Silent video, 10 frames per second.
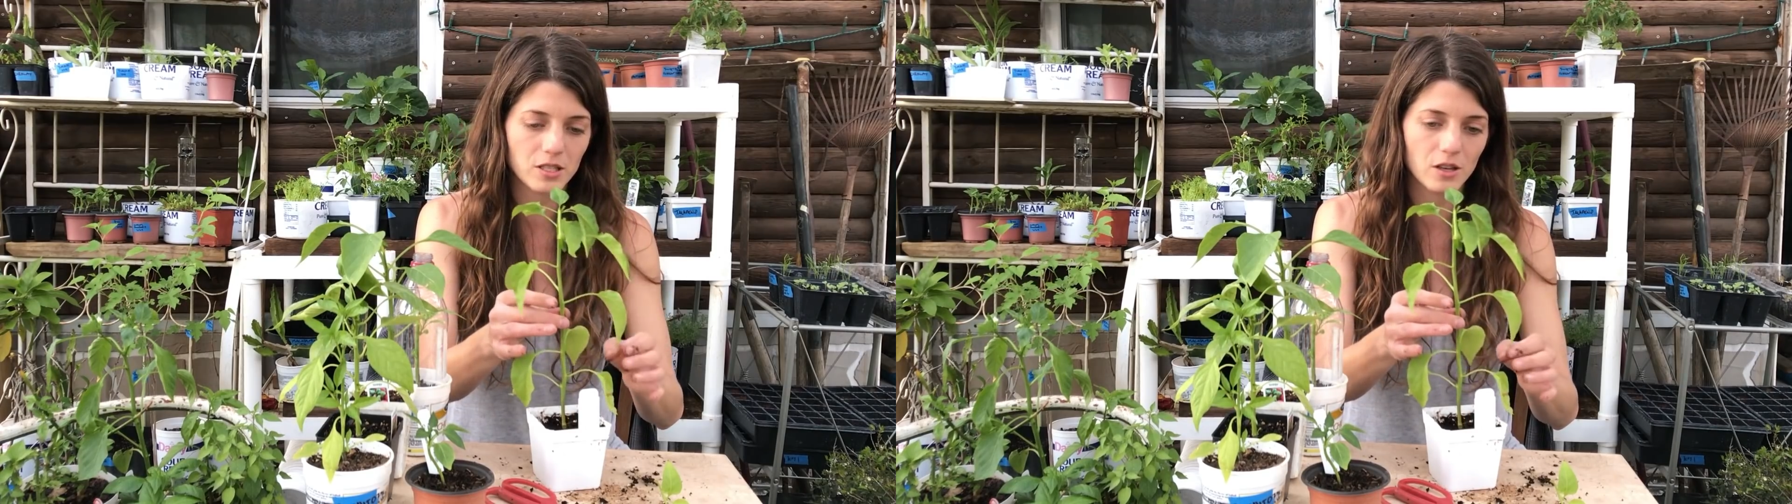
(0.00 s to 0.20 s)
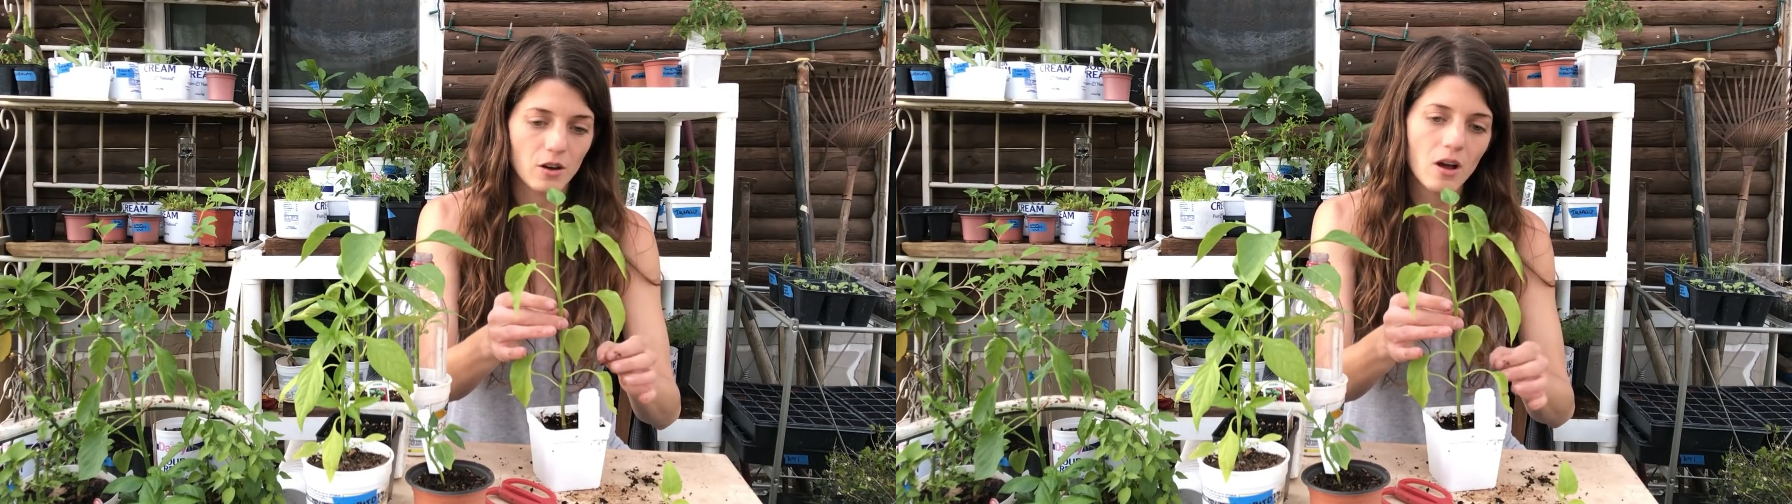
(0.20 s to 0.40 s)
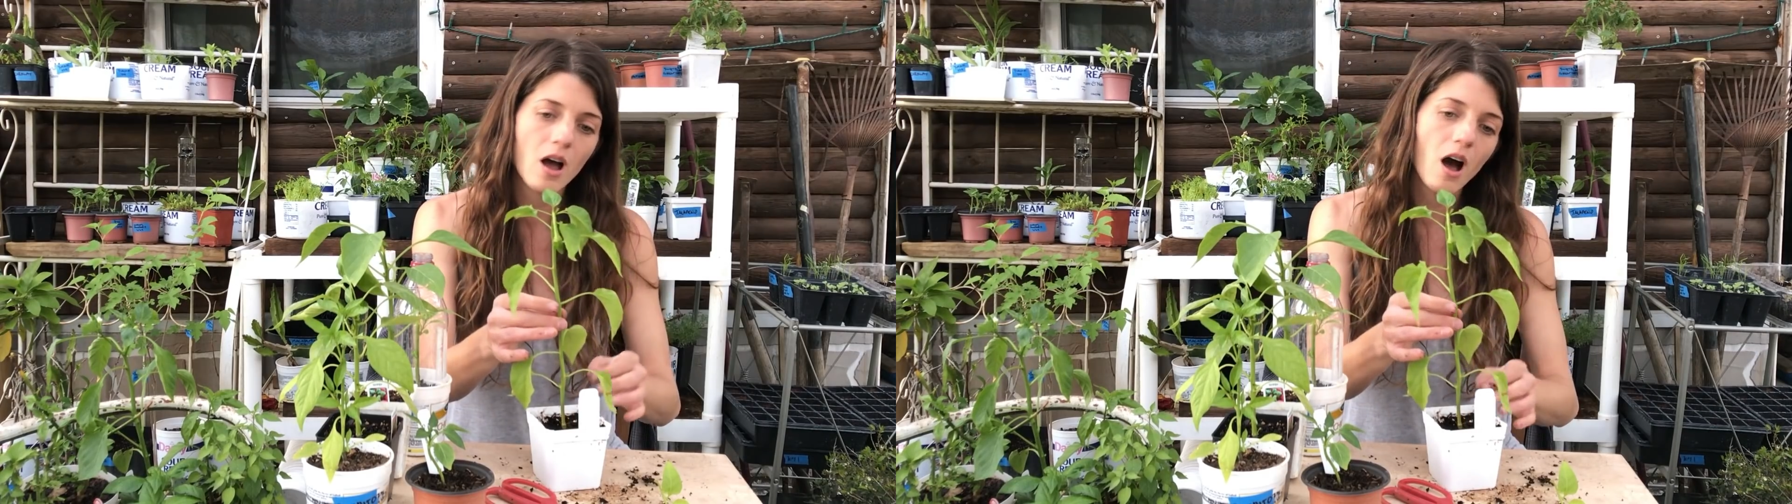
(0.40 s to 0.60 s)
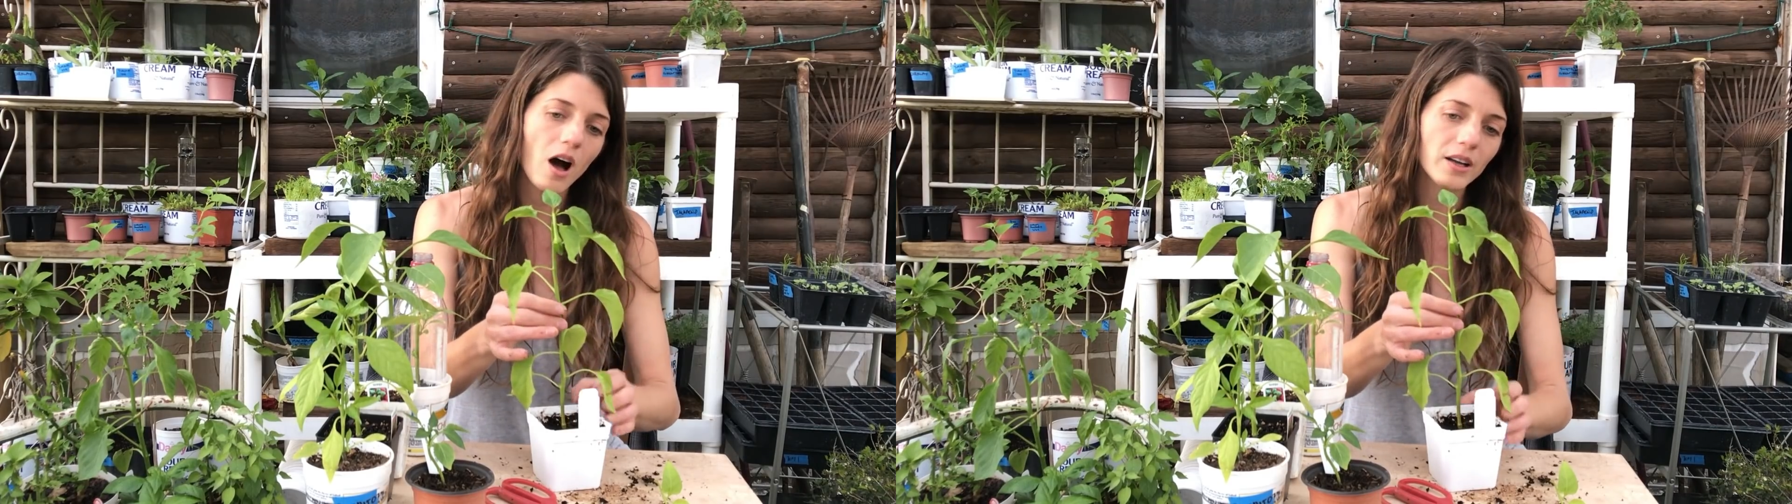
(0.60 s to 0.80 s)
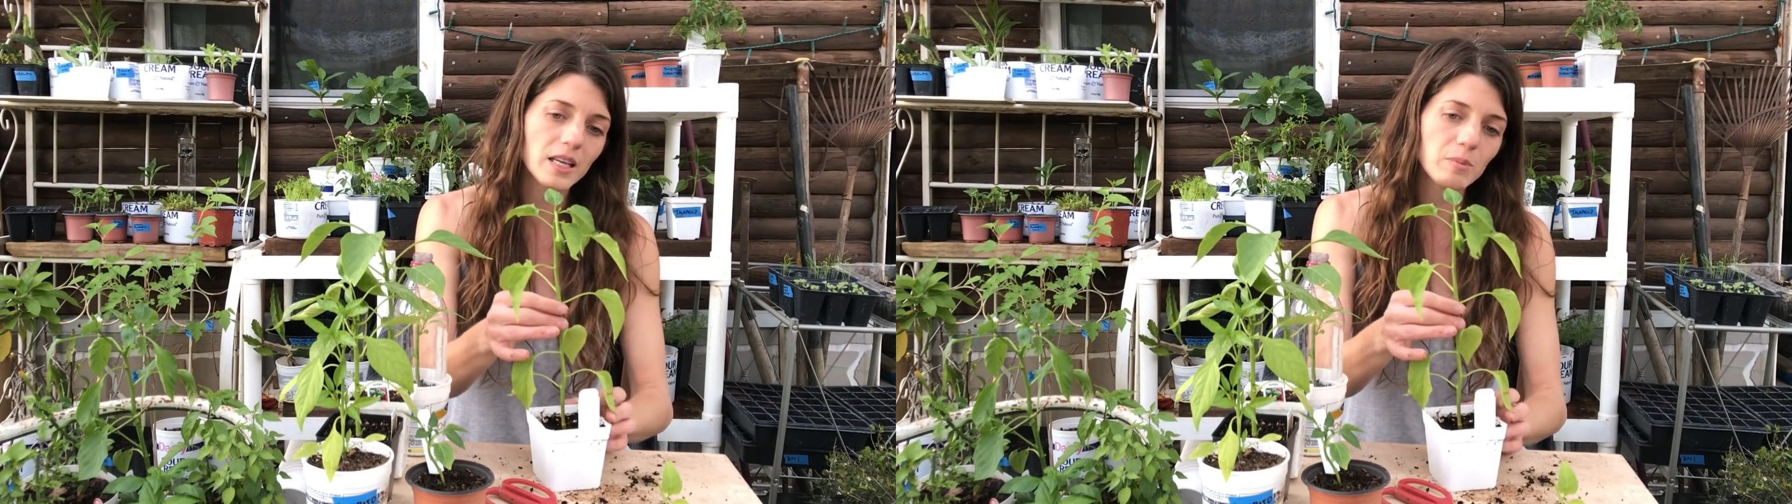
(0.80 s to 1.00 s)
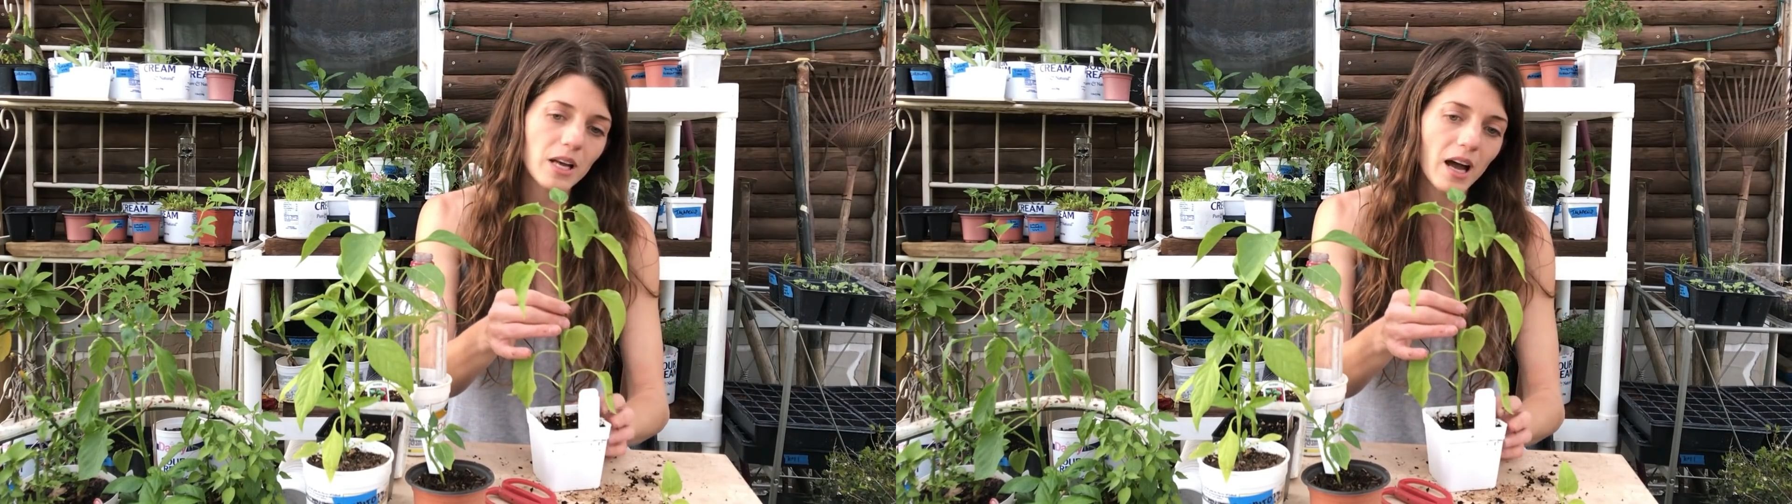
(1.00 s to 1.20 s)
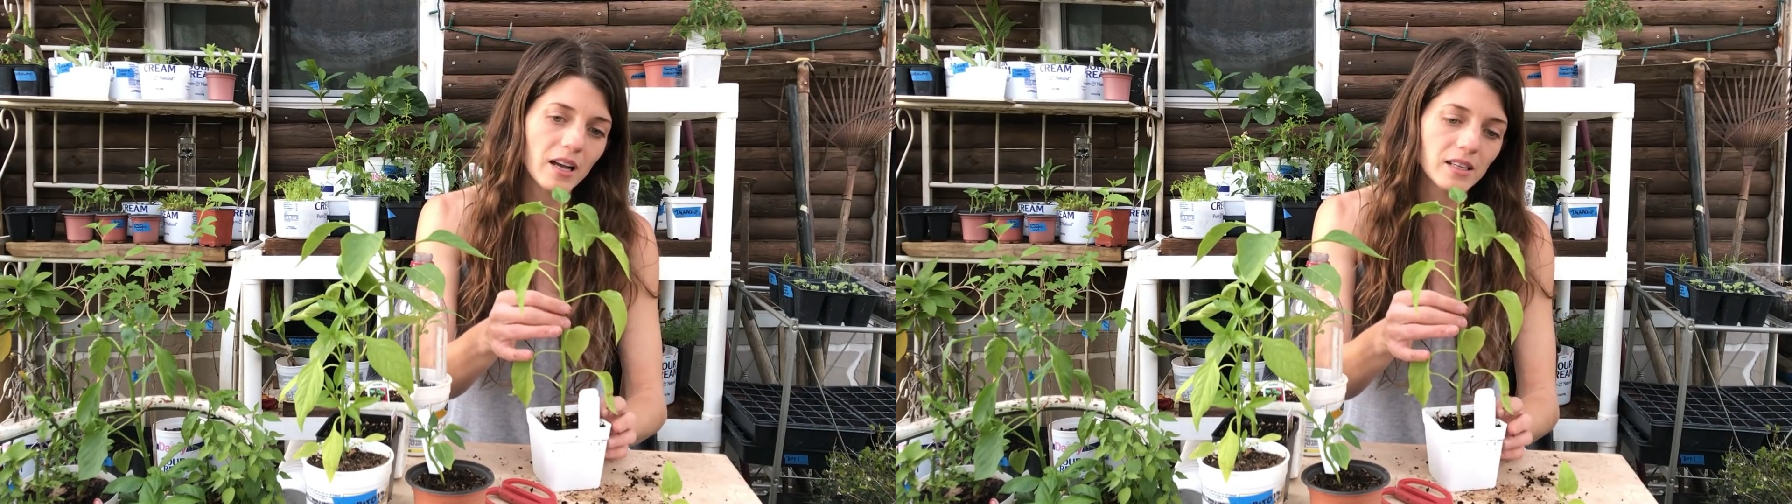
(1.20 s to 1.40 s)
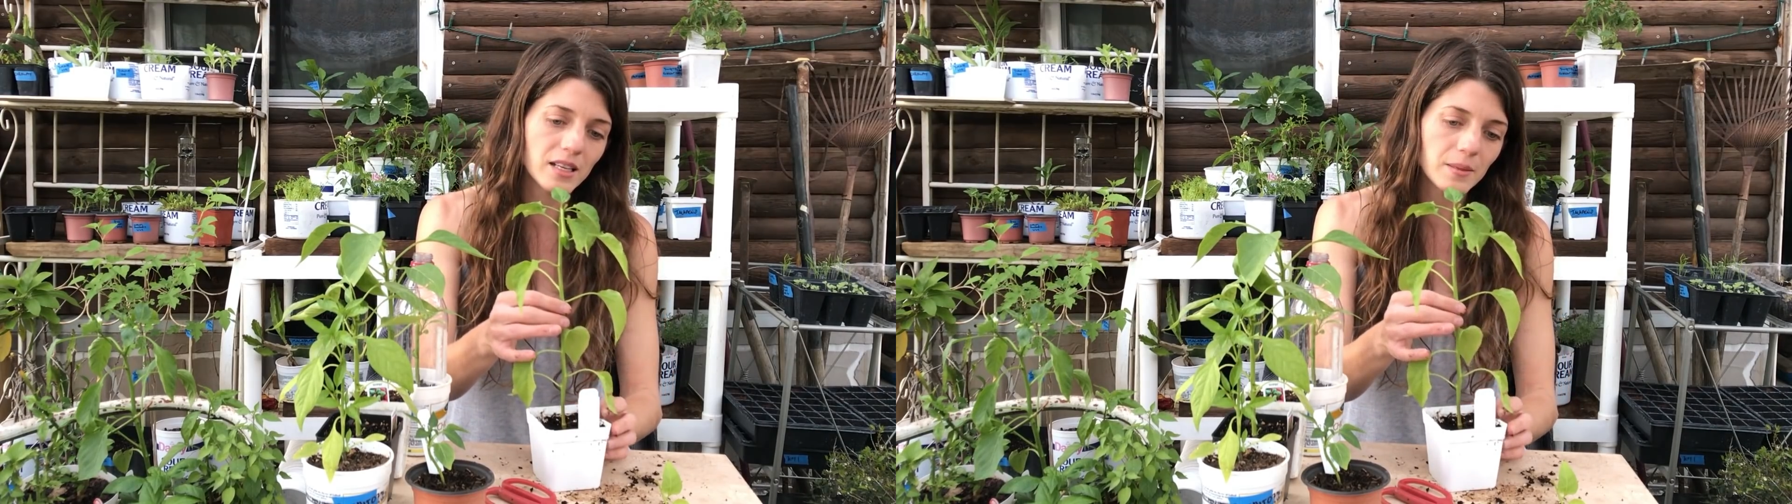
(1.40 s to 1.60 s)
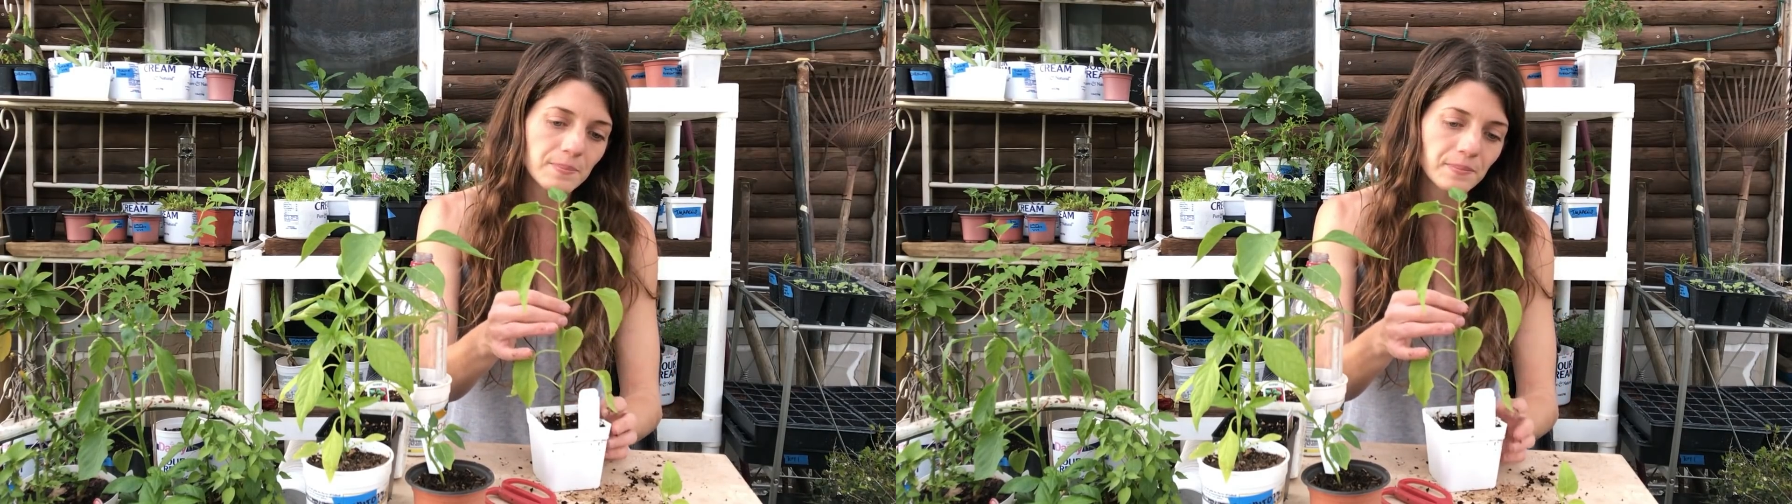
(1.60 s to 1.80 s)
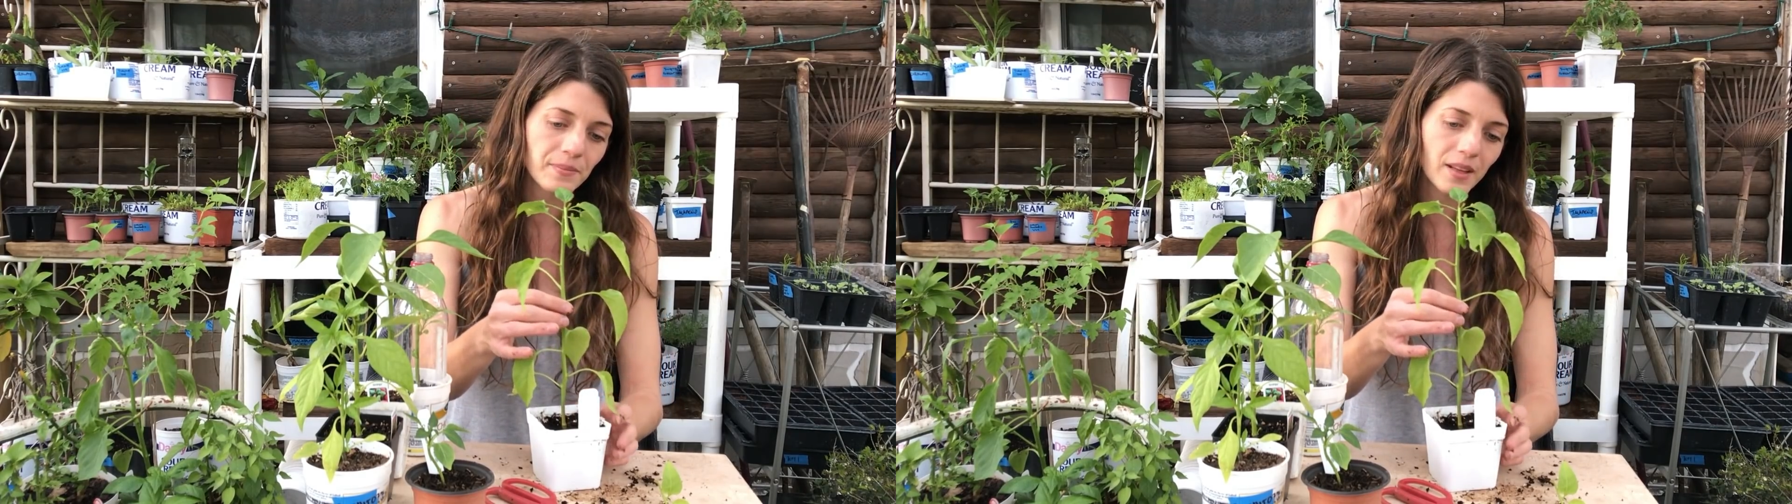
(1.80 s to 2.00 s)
So I'll keep an eye on him.